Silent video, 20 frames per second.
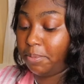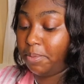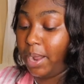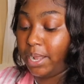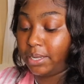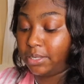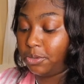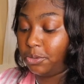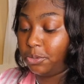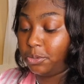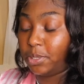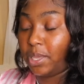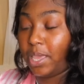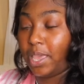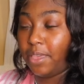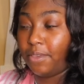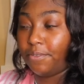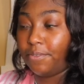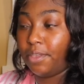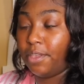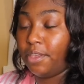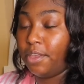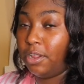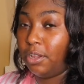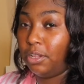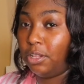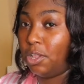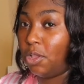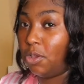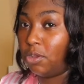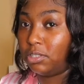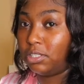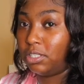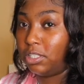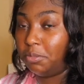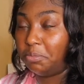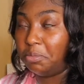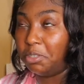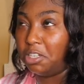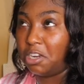practical to have long
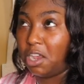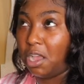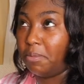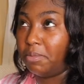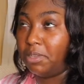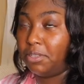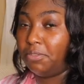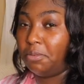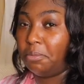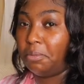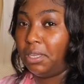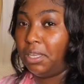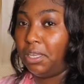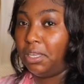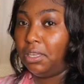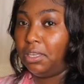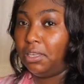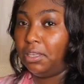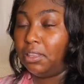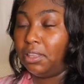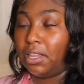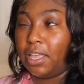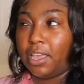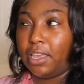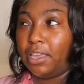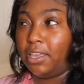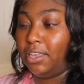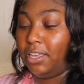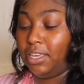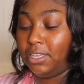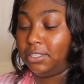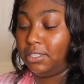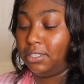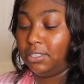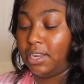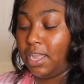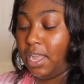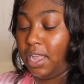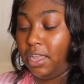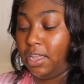sleeve pajamas for me. Like, it's
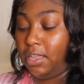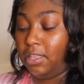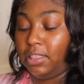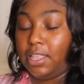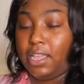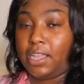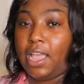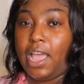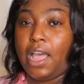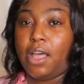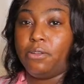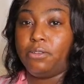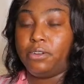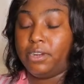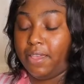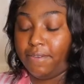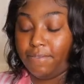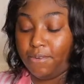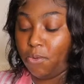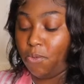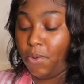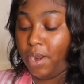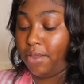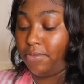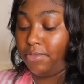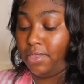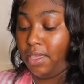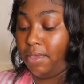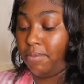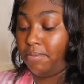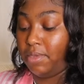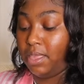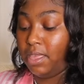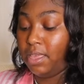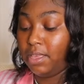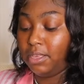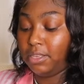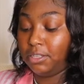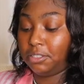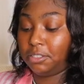not, like, I'll never wear them.
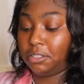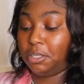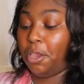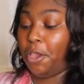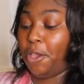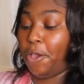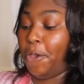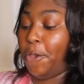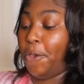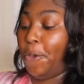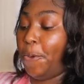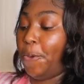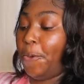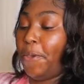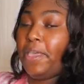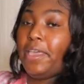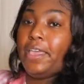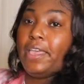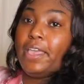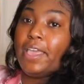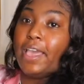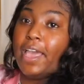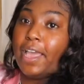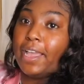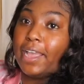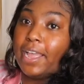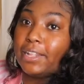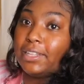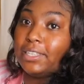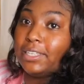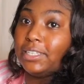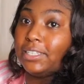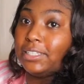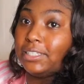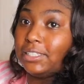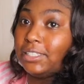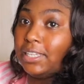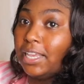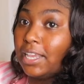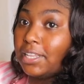So I got
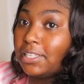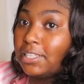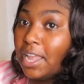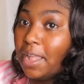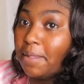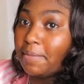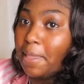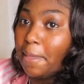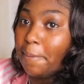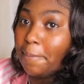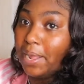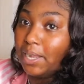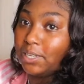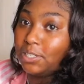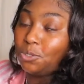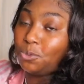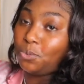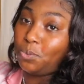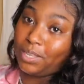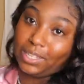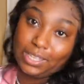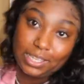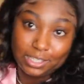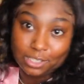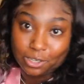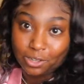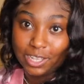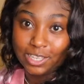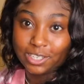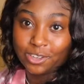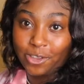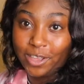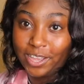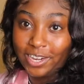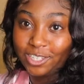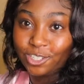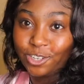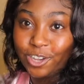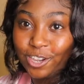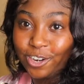this tank top that matches with it. So let's go ahead
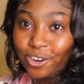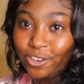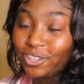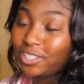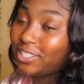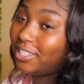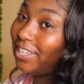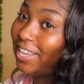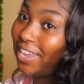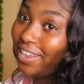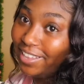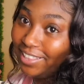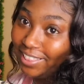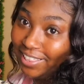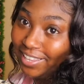and try it on and see how it